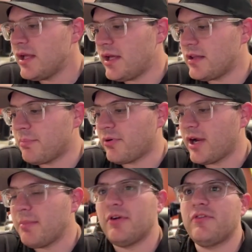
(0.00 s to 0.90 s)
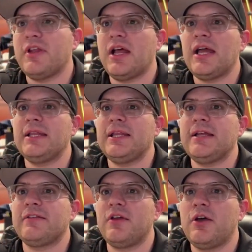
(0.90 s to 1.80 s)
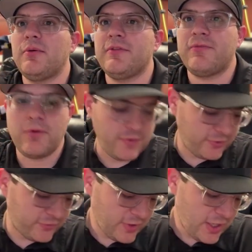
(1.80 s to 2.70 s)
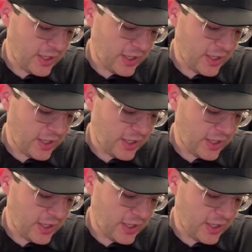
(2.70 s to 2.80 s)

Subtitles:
the parameters that I like to go with for this.